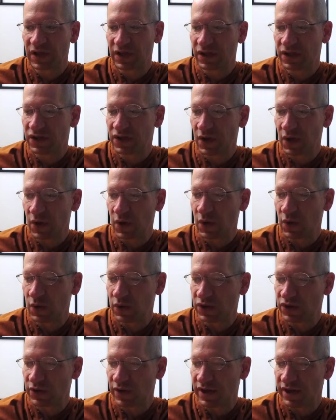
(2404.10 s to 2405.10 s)

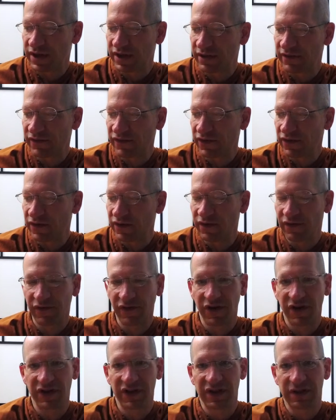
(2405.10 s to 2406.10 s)
So I think for
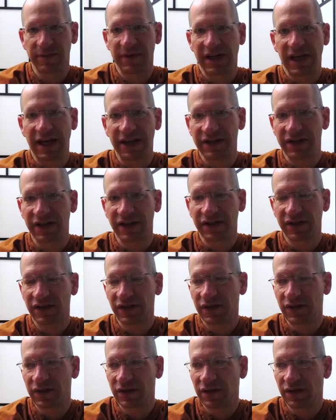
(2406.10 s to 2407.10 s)
us as monastics,